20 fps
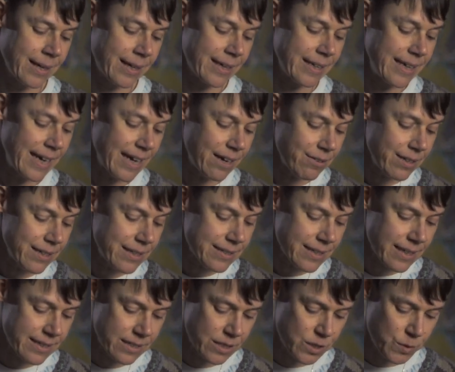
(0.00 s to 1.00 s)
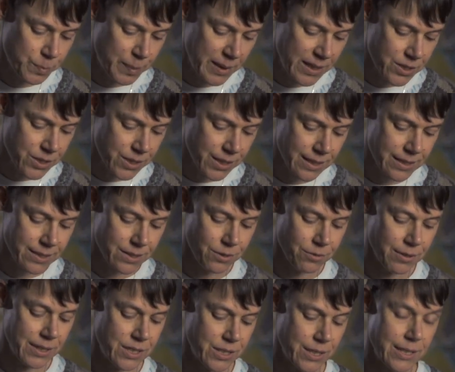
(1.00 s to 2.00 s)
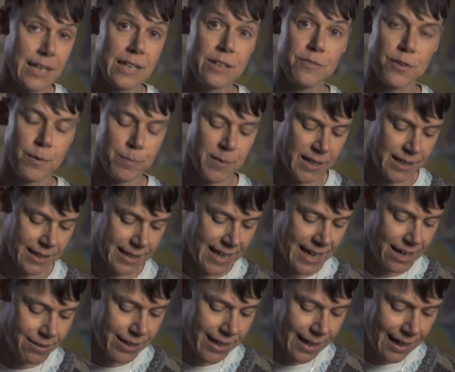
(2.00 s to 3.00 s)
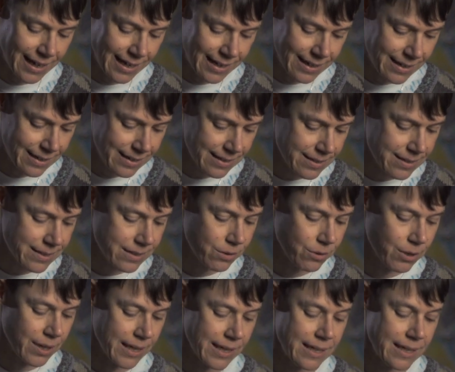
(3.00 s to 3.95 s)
Canaries as a species originate from the Canary Islands or